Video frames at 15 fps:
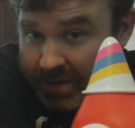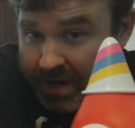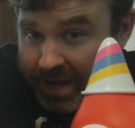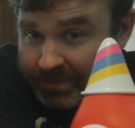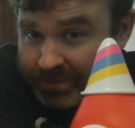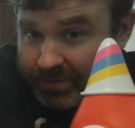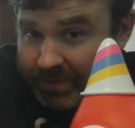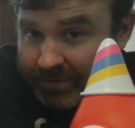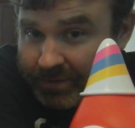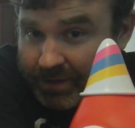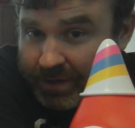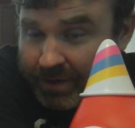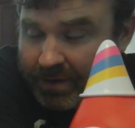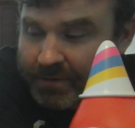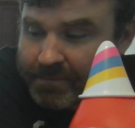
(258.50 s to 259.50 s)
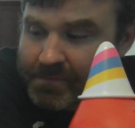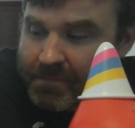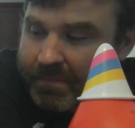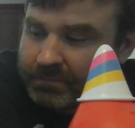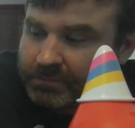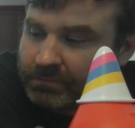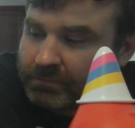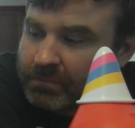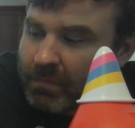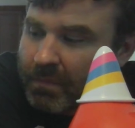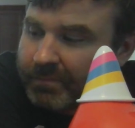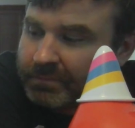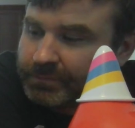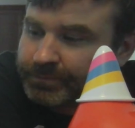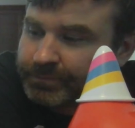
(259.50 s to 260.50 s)
wrapped, whatever they are.
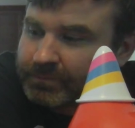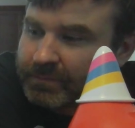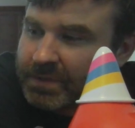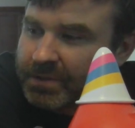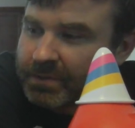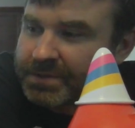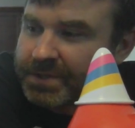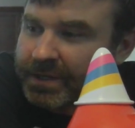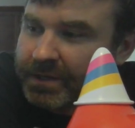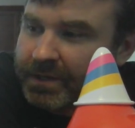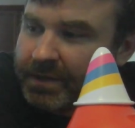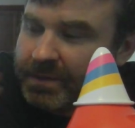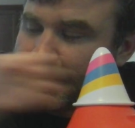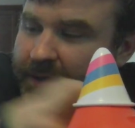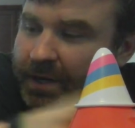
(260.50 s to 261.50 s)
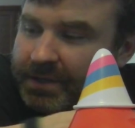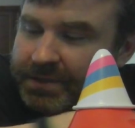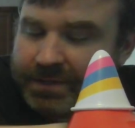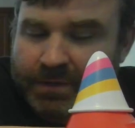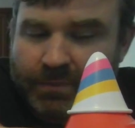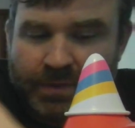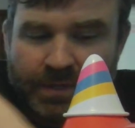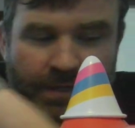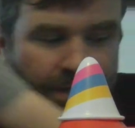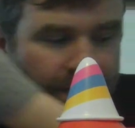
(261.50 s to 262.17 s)
So it's like an unboxing within an